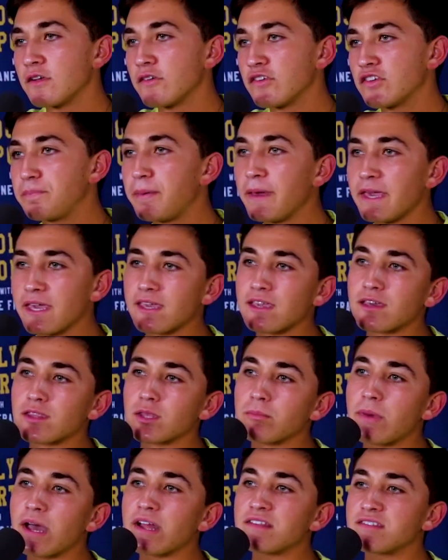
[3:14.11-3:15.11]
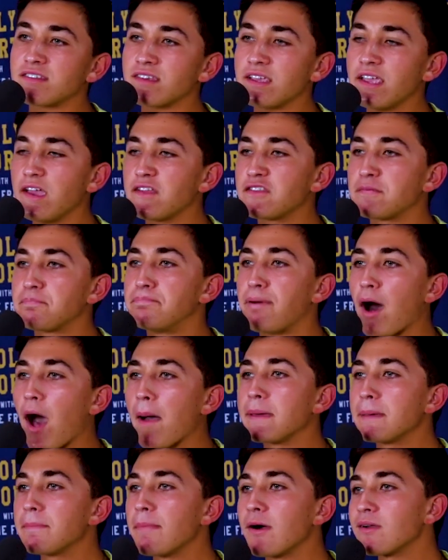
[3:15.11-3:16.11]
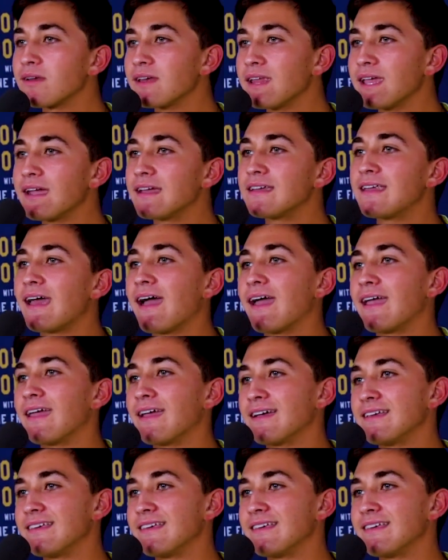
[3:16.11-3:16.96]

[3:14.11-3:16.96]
Speaking of the Mets, it's Bobby Bonilla Day.